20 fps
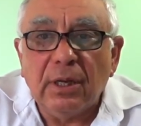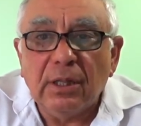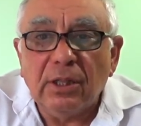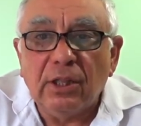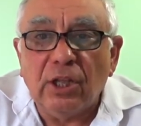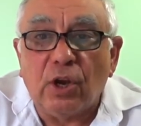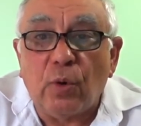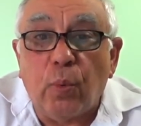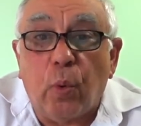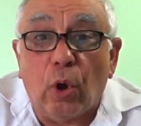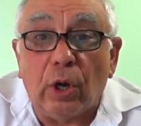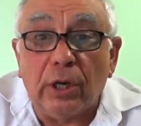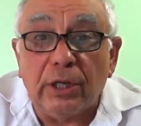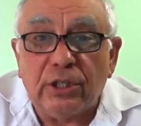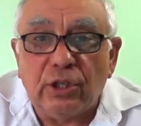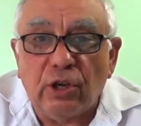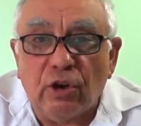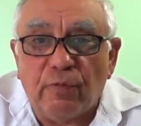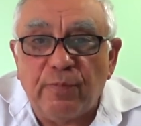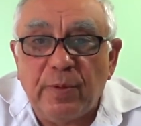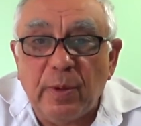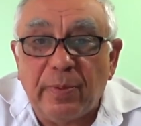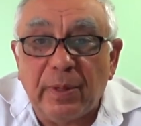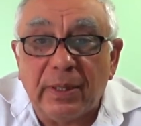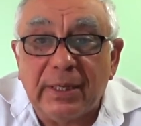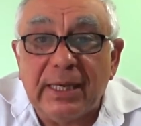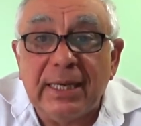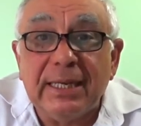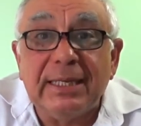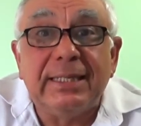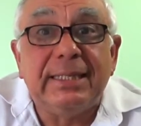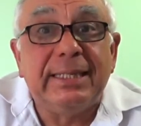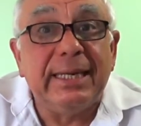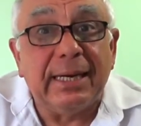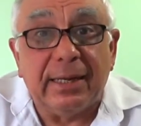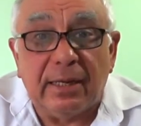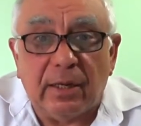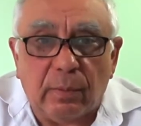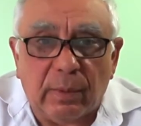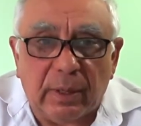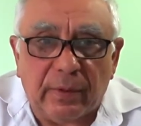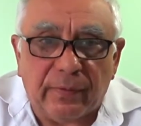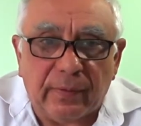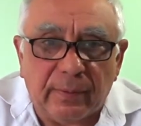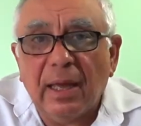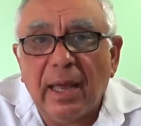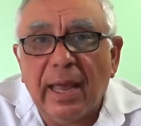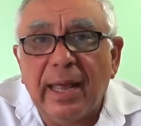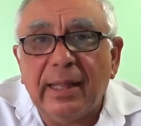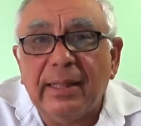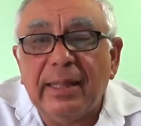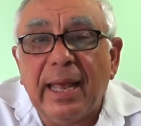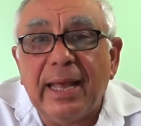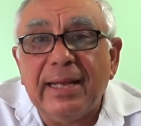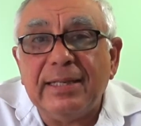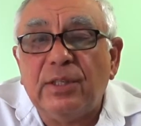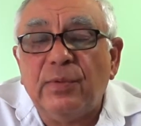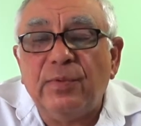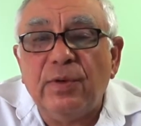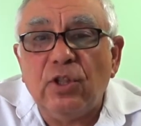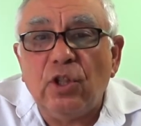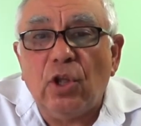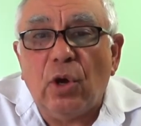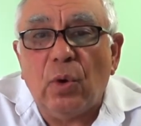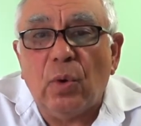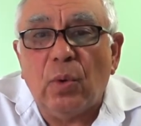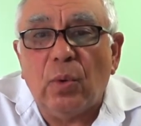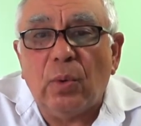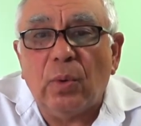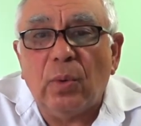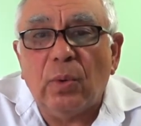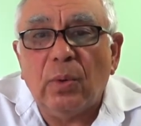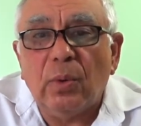the quality of people he is dealing with. And as we know,